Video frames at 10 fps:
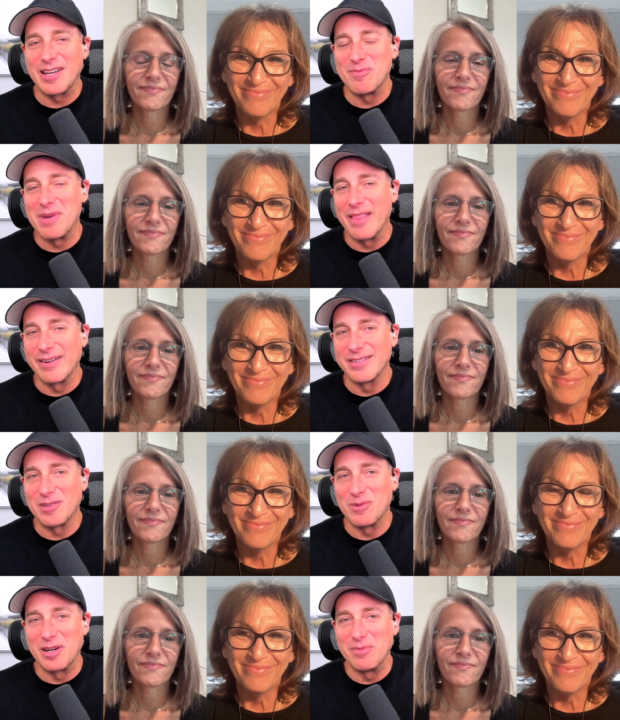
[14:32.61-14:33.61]
Speaker 1: dead
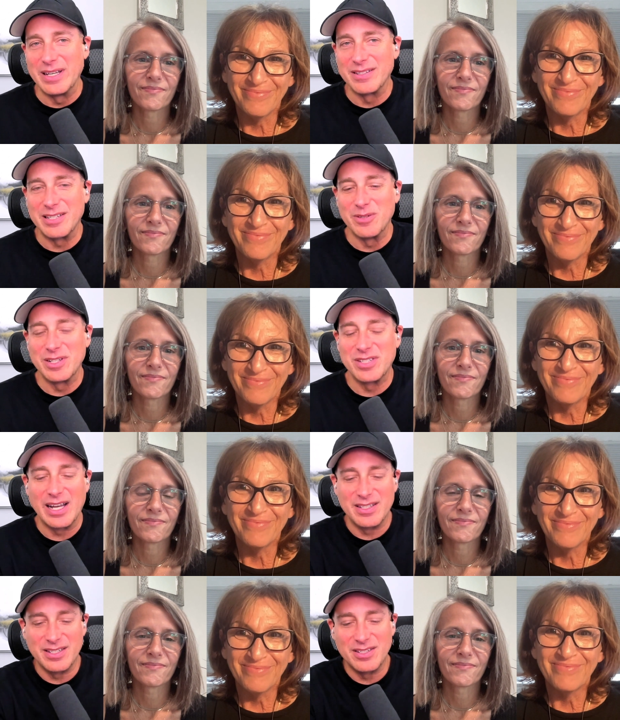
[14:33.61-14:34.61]
mothers and what it means to you each
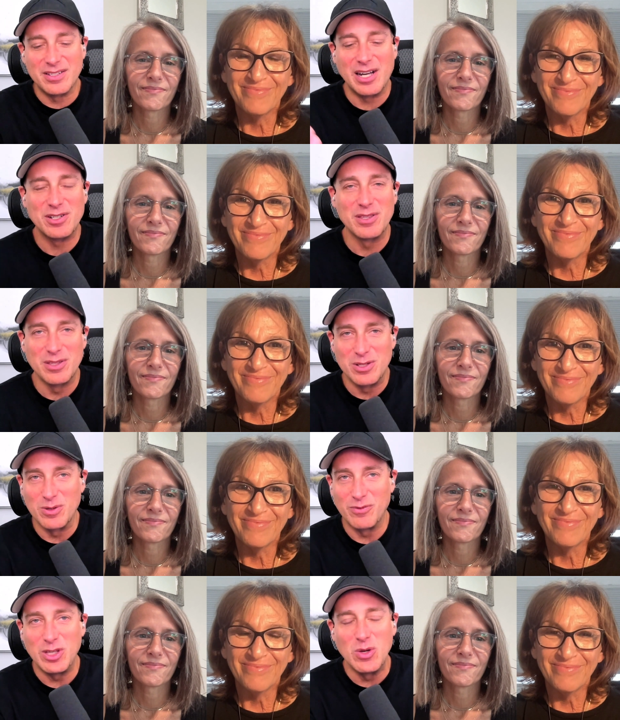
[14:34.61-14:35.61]
day? It's a discussion that the
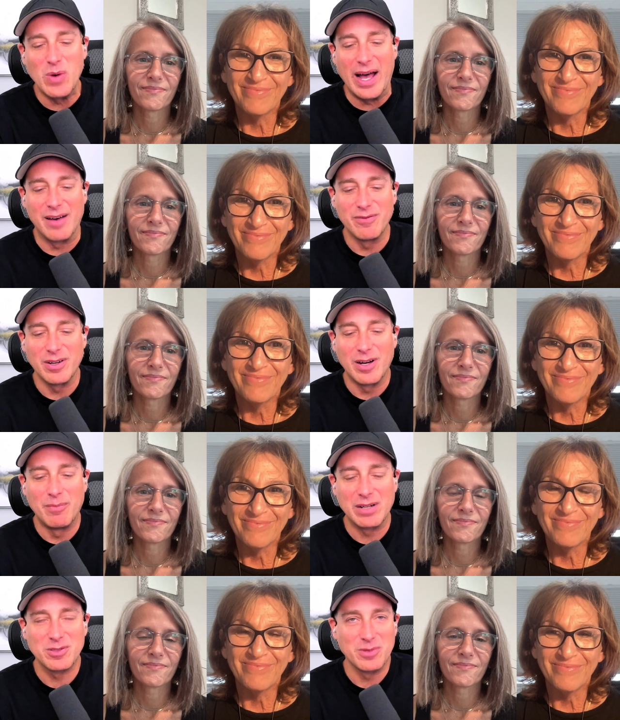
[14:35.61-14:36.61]
two of you have
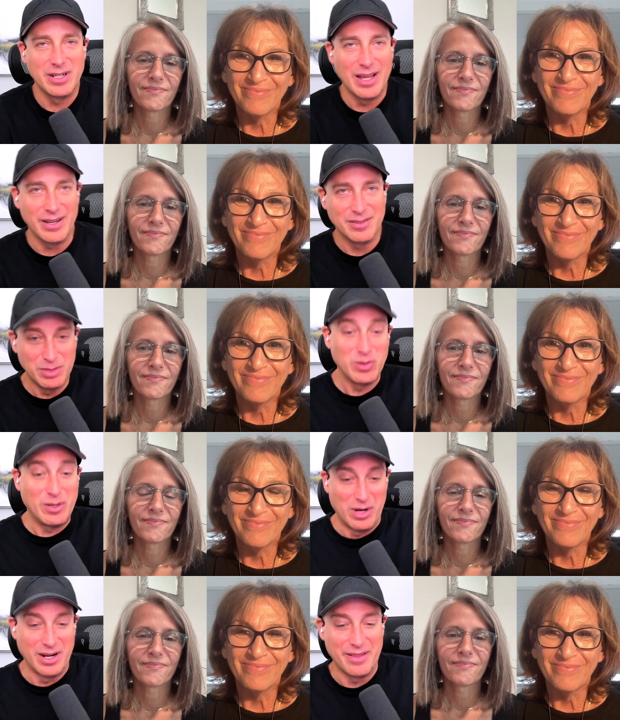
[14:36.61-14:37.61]
amongst one another,
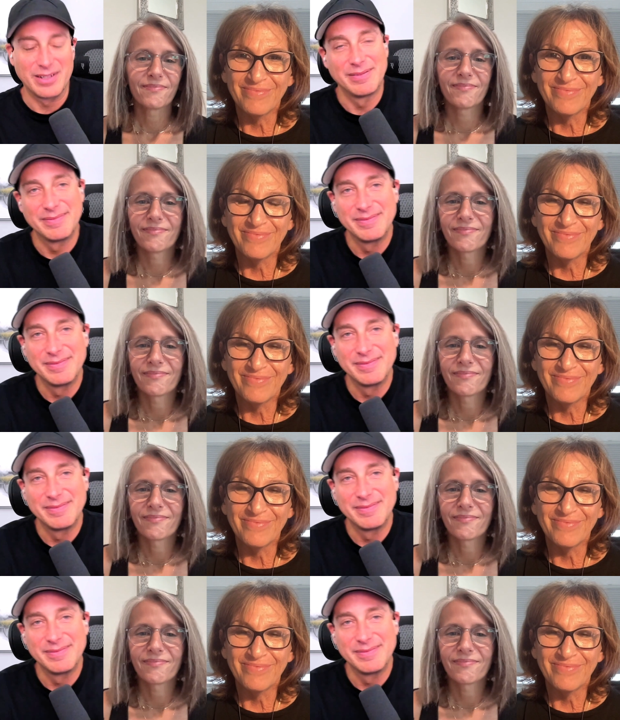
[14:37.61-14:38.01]
between one another.